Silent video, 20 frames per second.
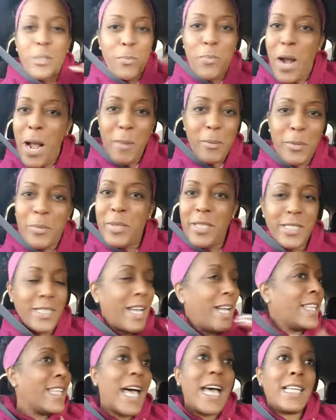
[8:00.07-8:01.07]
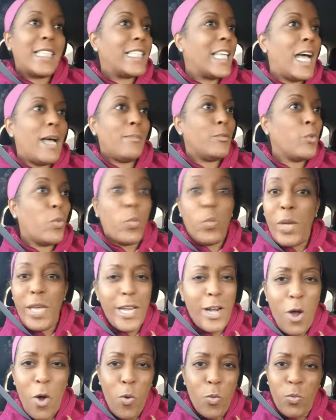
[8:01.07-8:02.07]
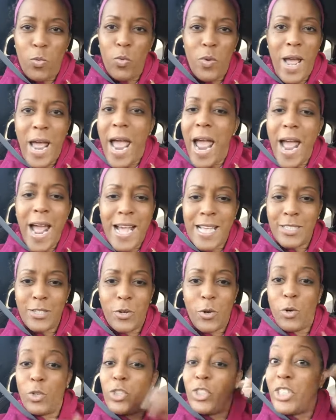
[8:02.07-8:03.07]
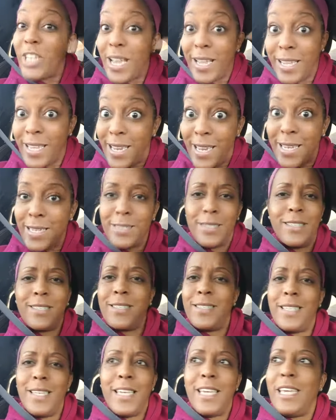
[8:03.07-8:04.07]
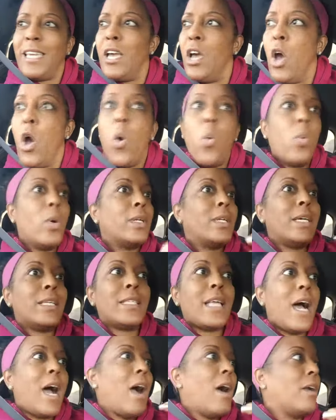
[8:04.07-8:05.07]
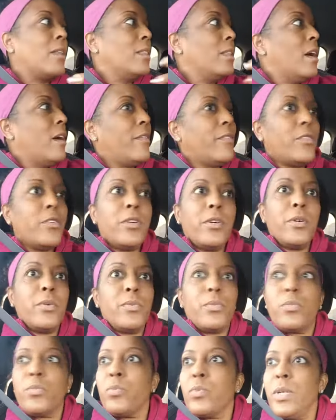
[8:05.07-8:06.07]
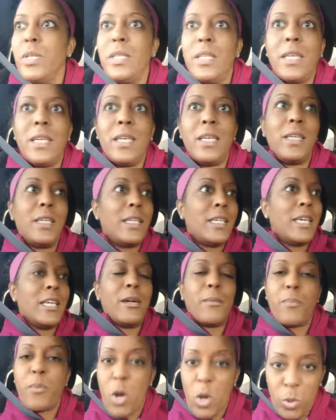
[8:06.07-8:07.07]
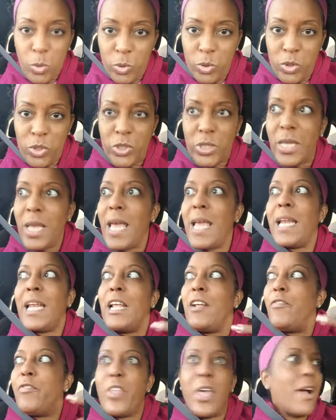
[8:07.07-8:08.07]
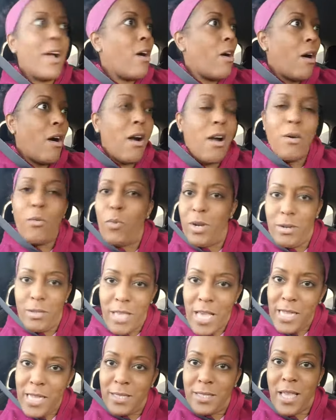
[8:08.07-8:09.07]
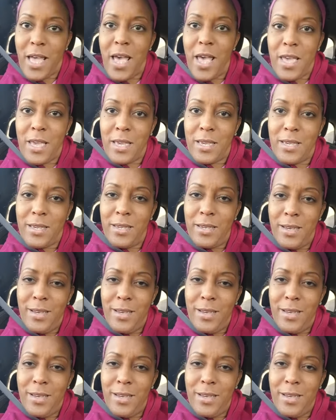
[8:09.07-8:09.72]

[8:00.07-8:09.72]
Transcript: problem is a lot of times we don't ask or check in to see, well, does our lover really get approached? And if they are, what do they say?